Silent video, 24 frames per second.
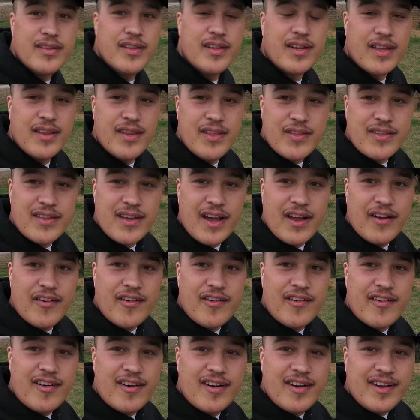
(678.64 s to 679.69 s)
Look at this guy
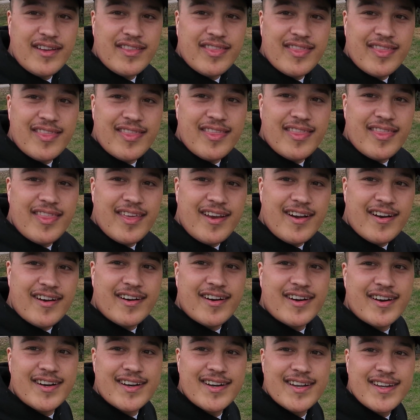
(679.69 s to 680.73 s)
right
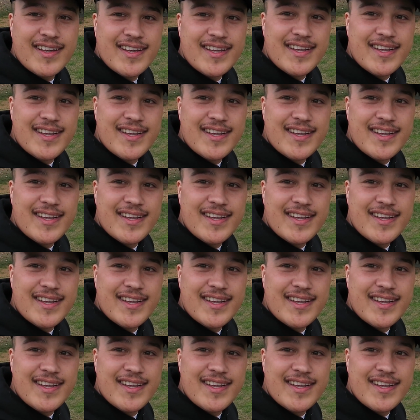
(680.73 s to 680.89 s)
there.